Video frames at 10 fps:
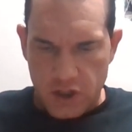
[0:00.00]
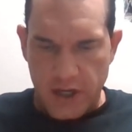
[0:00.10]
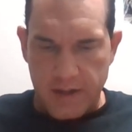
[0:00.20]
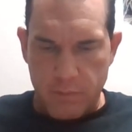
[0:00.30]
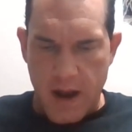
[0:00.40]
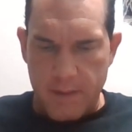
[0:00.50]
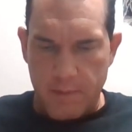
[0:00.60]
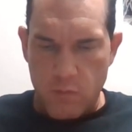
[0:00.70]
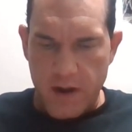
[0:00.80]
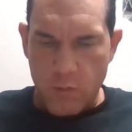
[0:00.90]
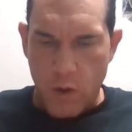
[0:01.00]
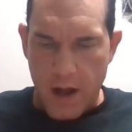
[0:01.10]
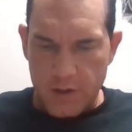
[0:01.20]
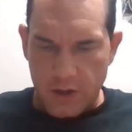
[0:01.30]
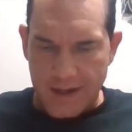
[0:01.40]
Jacob Brockman, Running
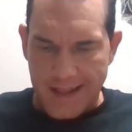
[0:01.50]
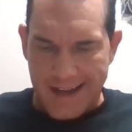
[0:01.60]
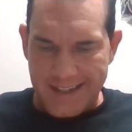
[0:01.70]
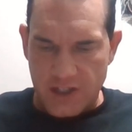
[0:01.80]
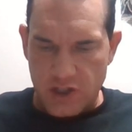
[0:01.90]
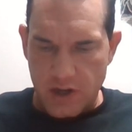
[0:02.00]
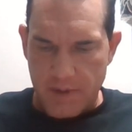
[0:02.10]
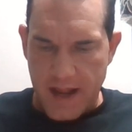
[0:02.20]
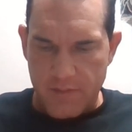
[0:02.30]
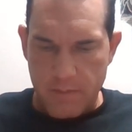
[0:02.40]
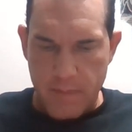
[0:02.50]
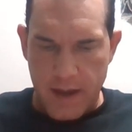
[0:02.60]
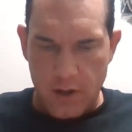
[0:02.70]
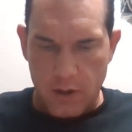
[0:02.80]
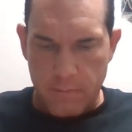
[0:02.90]
Wild are classic German heavy
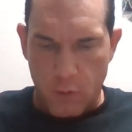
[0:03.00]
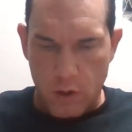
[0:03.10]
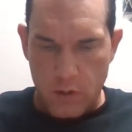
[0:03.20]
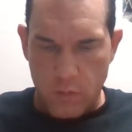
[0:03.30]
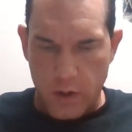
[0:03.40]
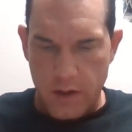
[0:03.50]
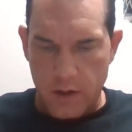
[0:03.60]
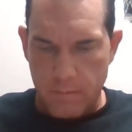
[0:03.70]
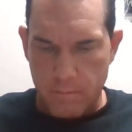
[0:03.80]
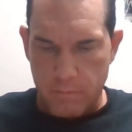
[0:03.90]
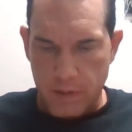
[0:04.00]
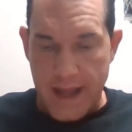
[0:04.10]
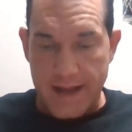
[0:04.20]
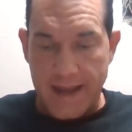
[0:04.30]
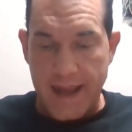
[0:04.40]
metal, Port Royal,
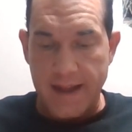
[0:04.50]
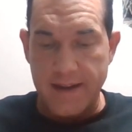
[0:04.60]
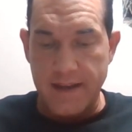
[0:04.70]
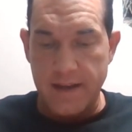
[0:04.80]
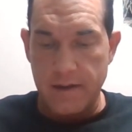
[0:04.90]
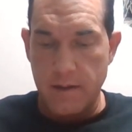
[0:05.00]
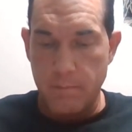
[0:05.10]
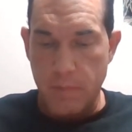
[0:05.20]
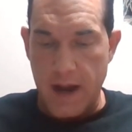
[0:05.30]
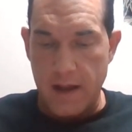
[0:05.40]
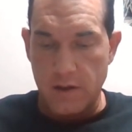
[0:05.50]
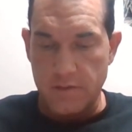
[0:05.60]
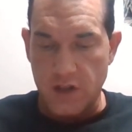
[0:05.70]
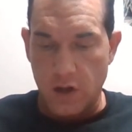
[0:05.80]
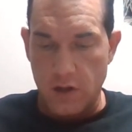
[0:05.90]
Black Hand Inn, Pile
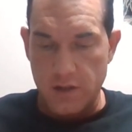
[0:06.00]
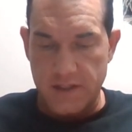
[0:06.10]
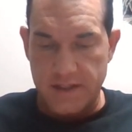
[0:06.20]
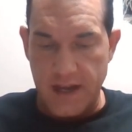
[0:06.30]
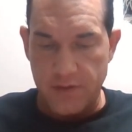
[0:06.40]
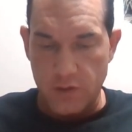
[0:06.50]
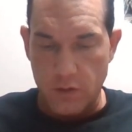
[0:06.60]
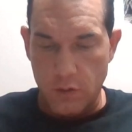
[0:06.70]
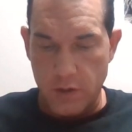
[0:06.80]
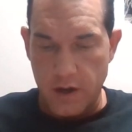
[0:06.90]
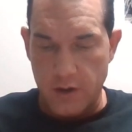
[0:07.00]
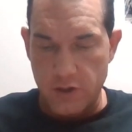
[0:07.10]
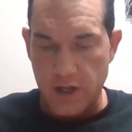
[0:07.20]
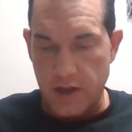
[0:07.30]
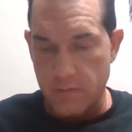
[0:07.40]
of Skulls, Death or Glory
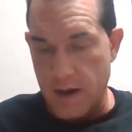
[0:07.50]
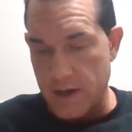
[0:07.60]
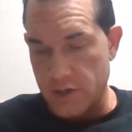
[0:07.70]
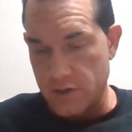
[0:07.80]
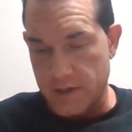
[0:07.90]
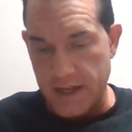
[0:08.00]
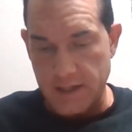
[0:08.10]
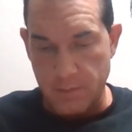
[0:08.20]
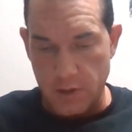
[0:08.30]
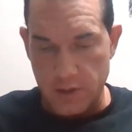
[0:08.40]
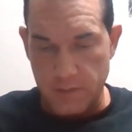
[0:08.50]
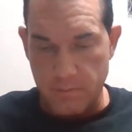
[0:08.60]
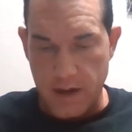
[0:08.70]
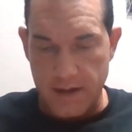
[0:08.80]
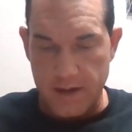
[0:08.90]
under Jolly Roger, Gates Brand
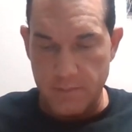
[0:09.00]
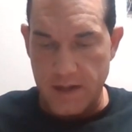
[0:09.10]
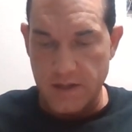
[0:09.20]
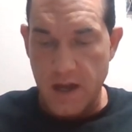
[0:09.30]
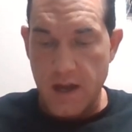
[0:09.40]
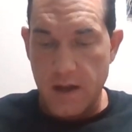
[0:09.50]
at Brandon Blends.